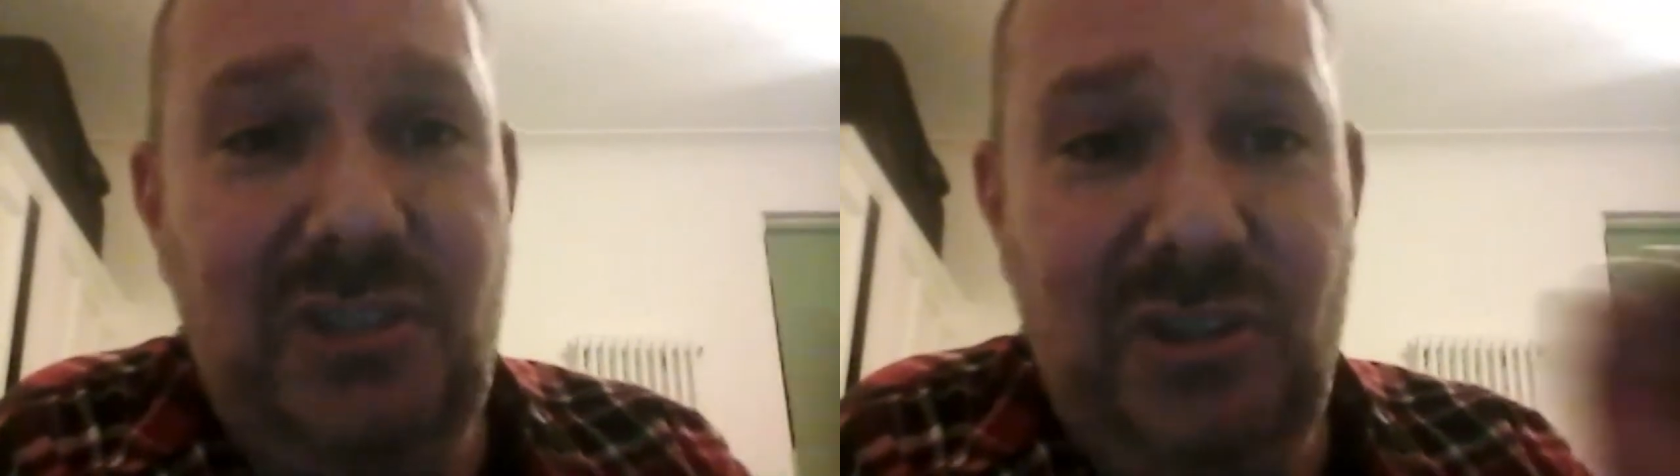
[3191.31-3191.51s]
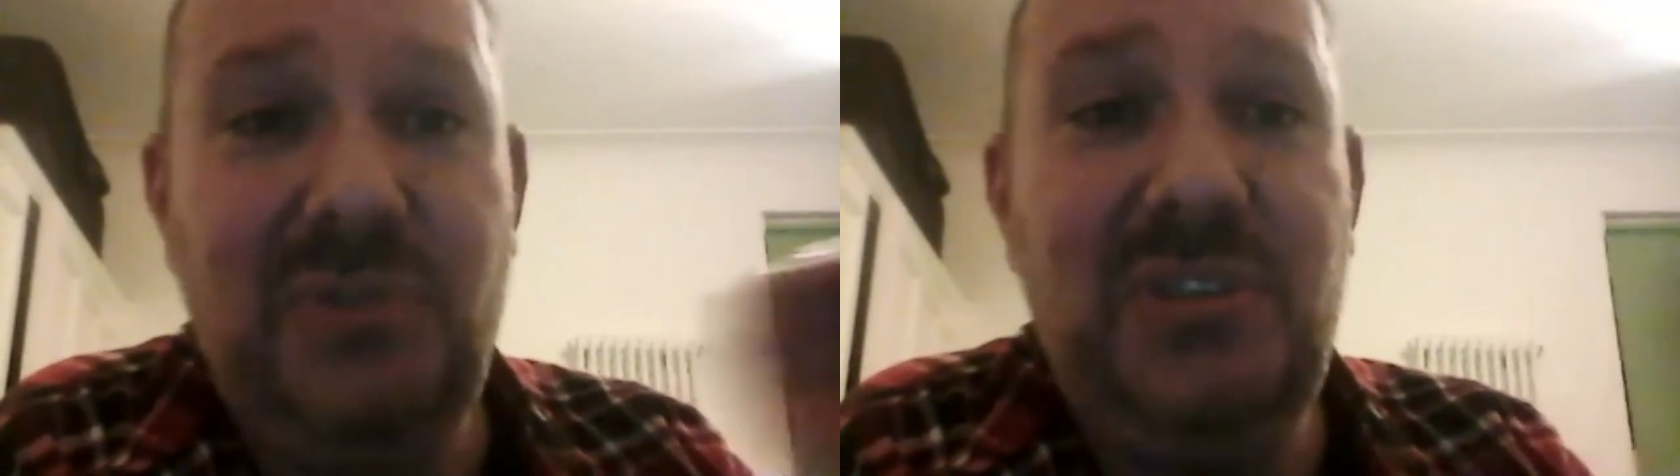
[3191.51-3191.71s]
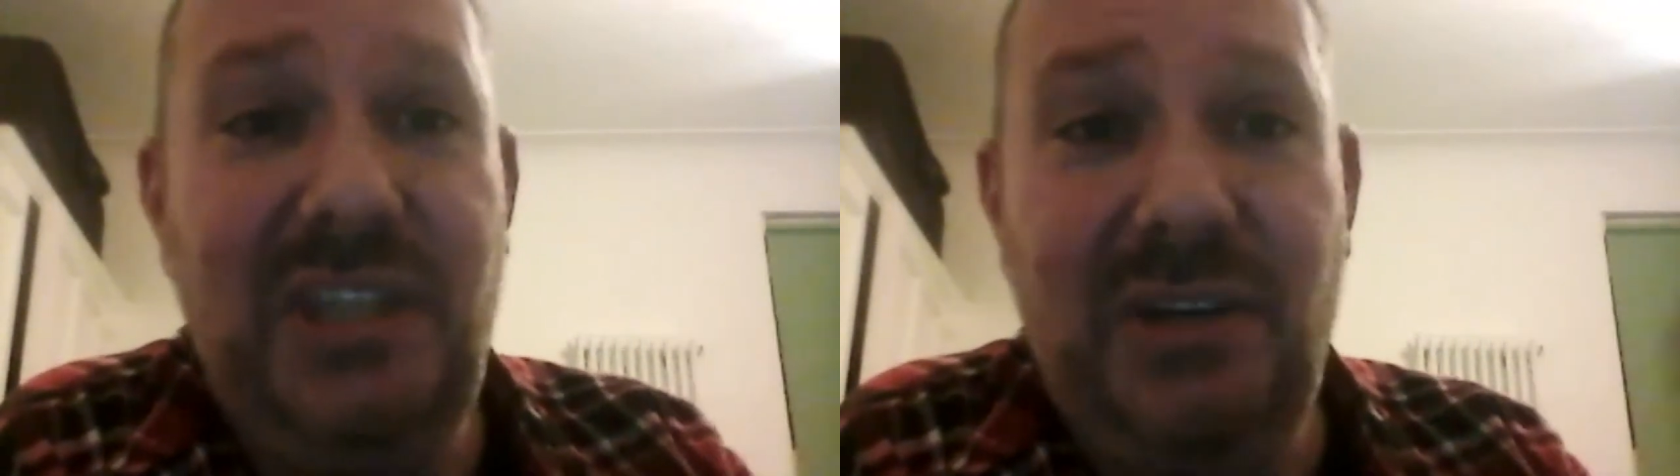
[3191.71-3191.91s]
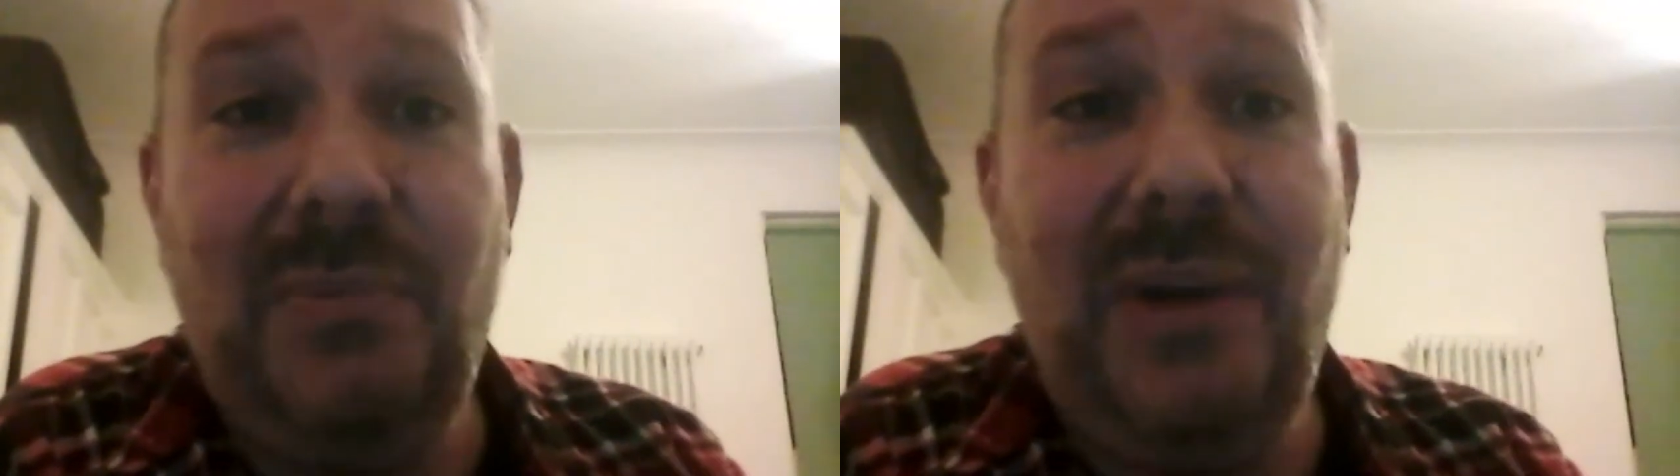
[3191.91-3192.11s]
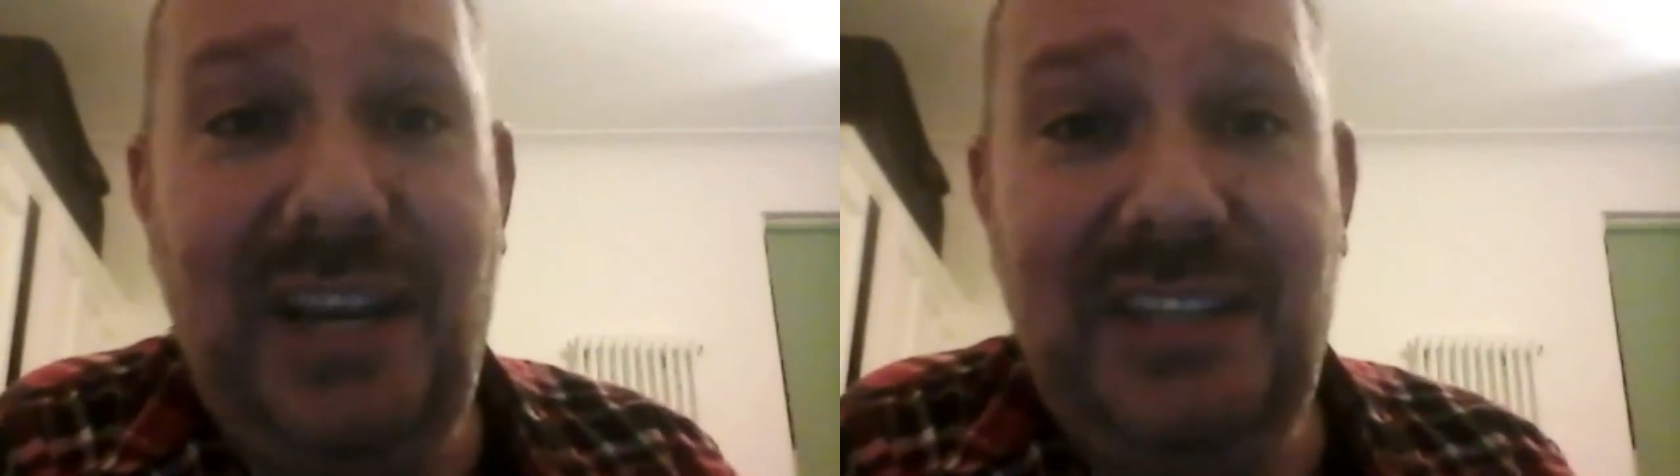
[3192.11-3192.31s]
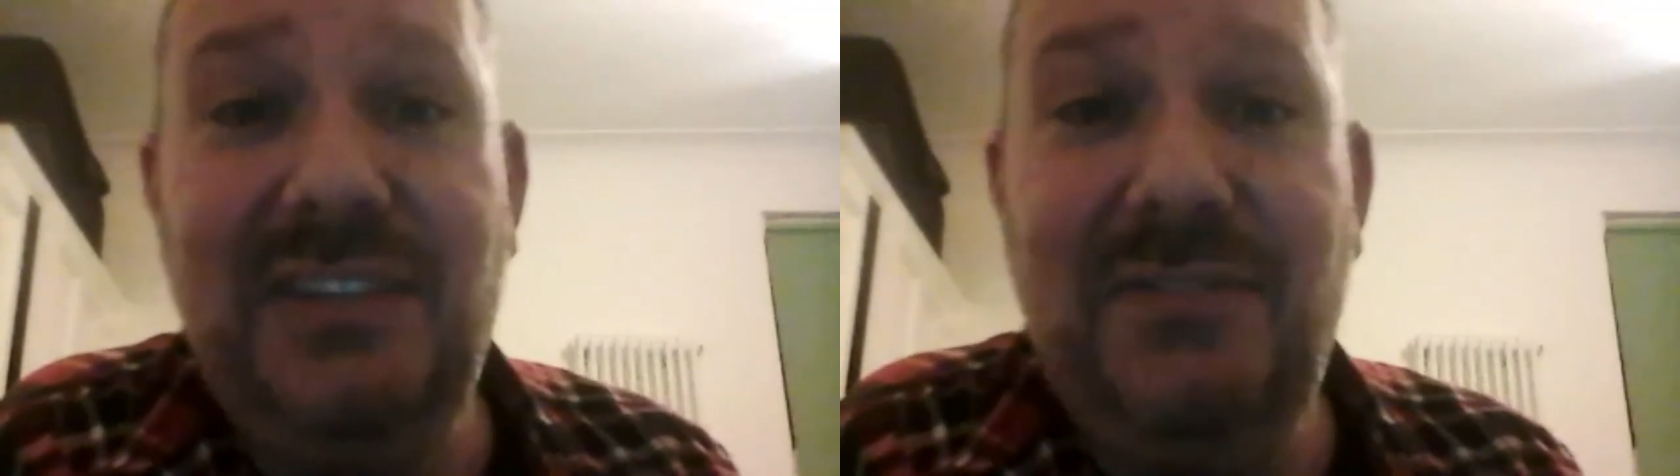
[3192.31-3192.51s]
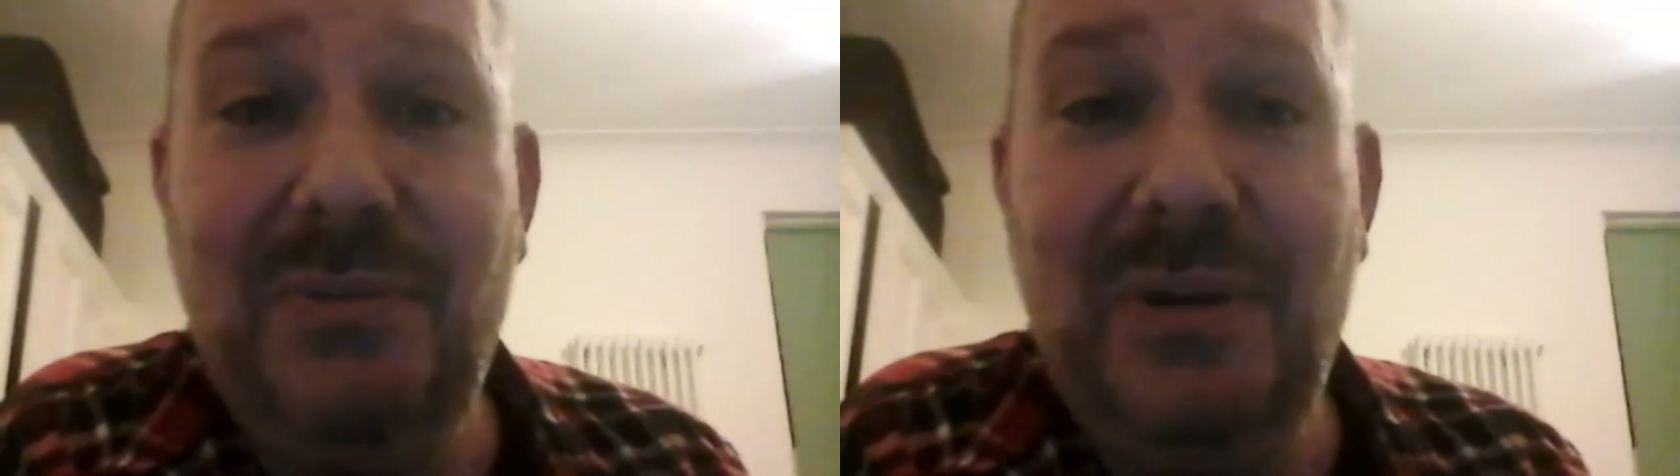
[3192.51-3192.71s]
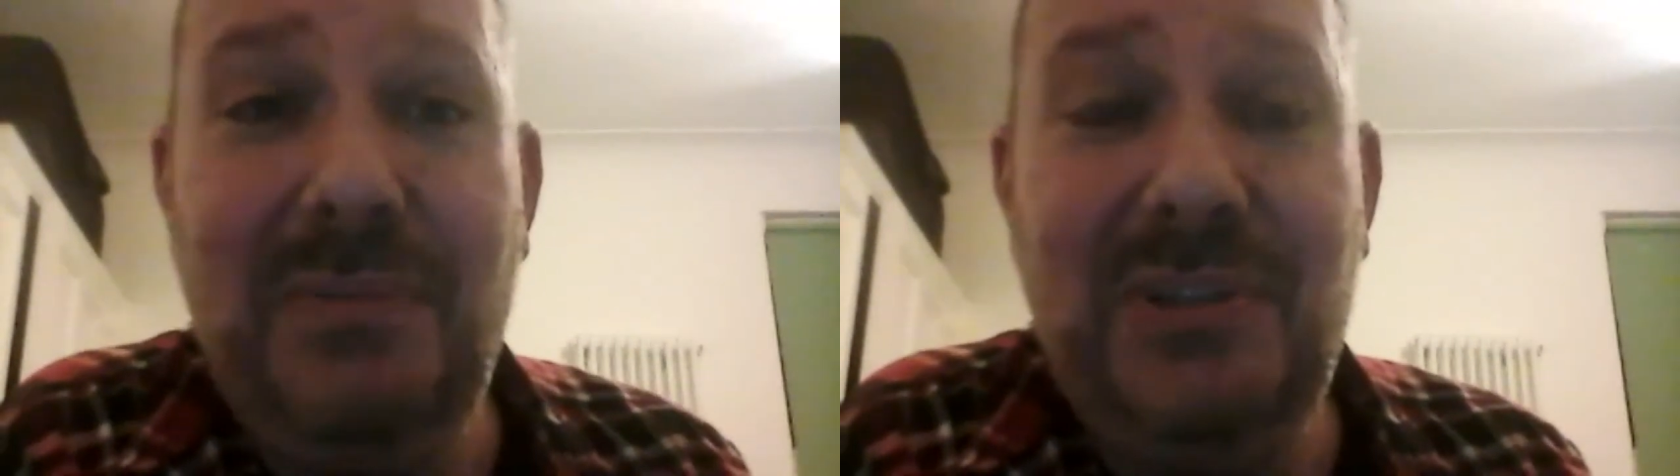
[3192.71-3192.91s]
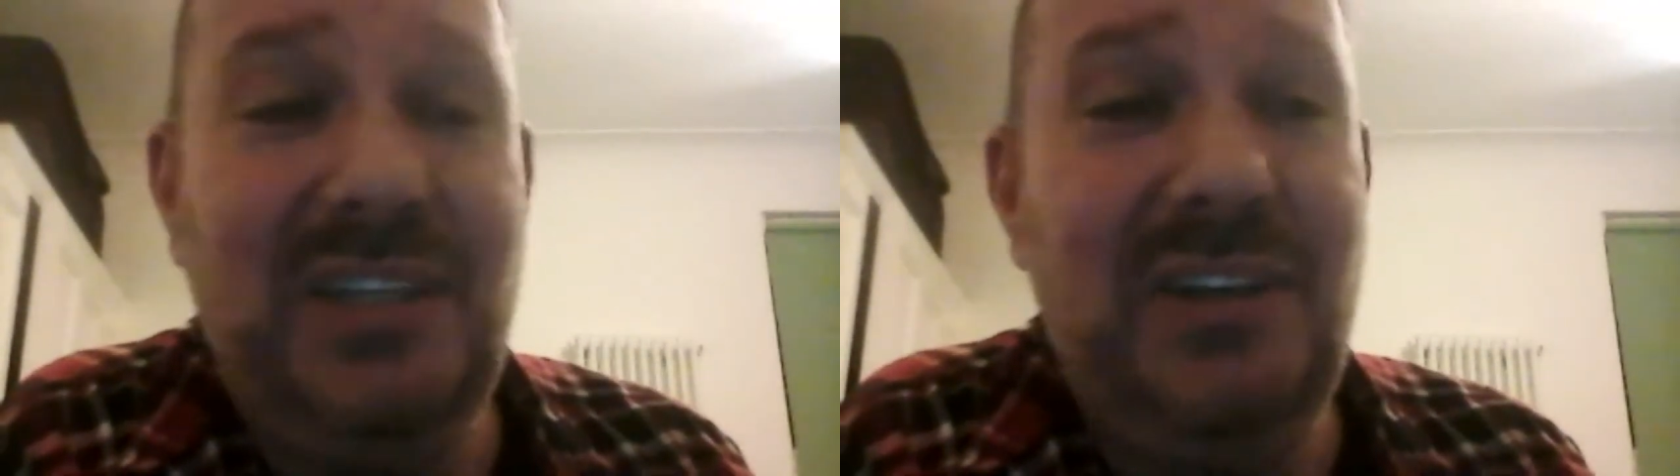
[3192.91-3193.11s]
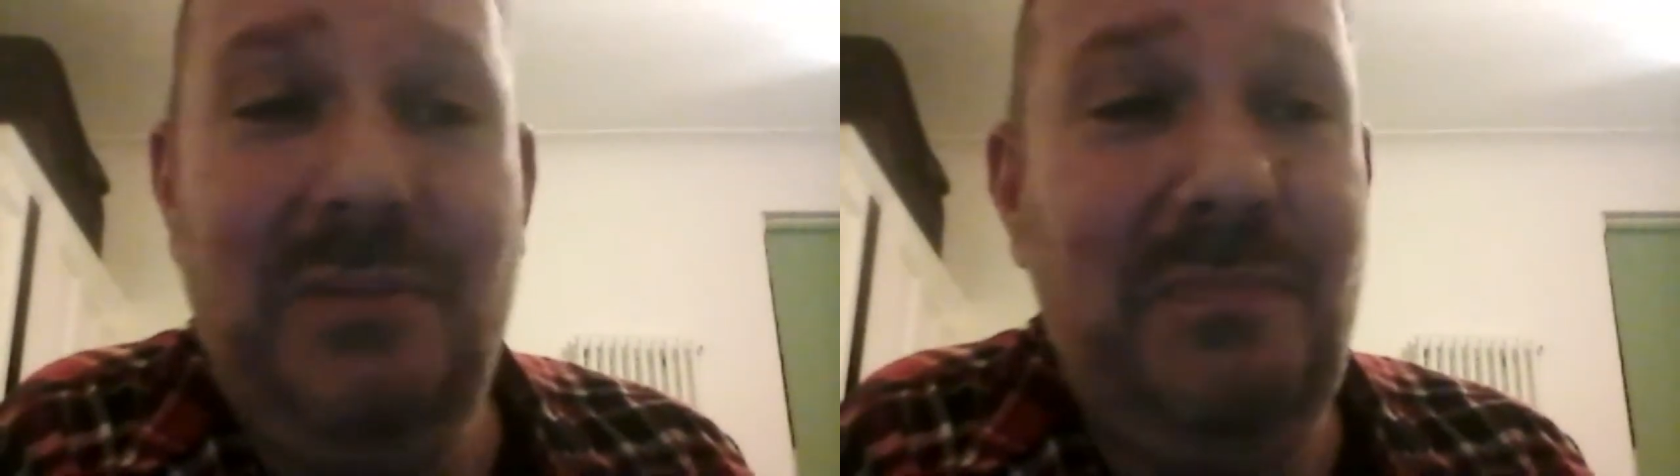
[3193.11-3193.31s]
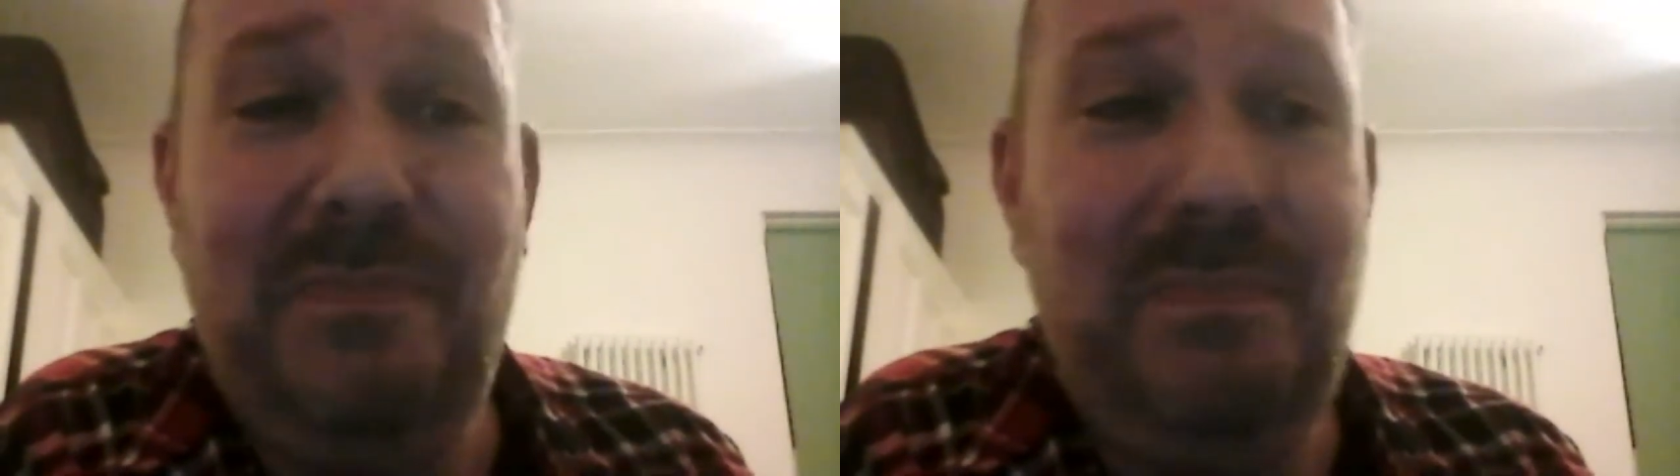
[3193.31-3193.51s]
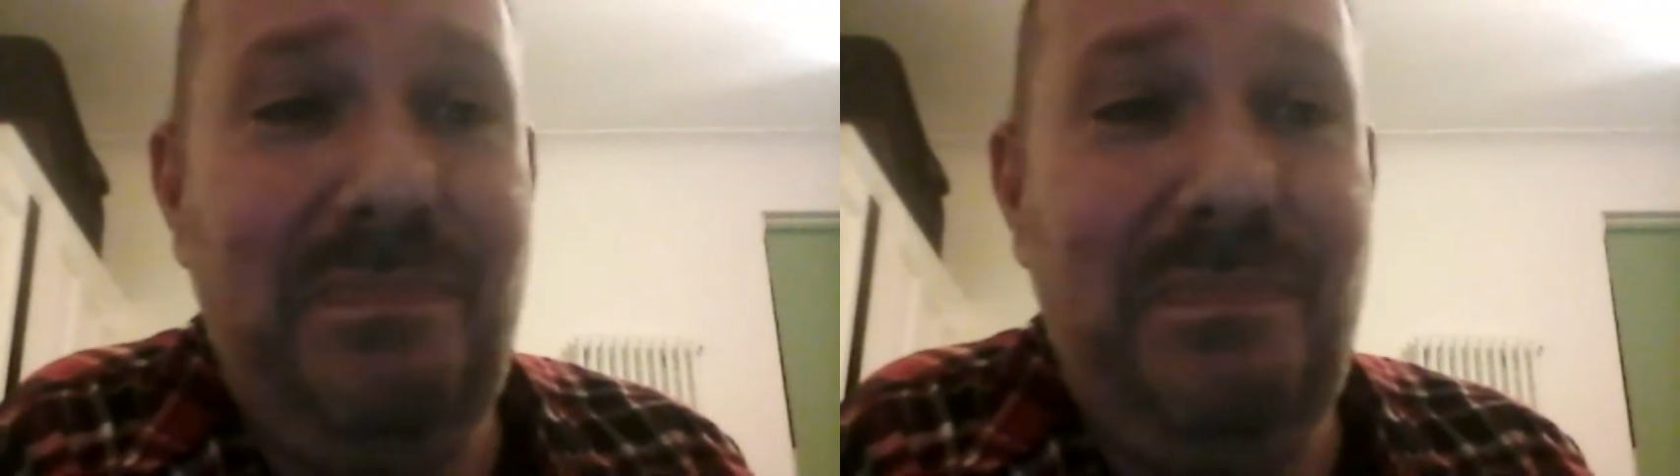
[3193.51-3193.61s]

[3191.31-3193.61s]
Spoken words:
2-tier racks everywhere, because they can't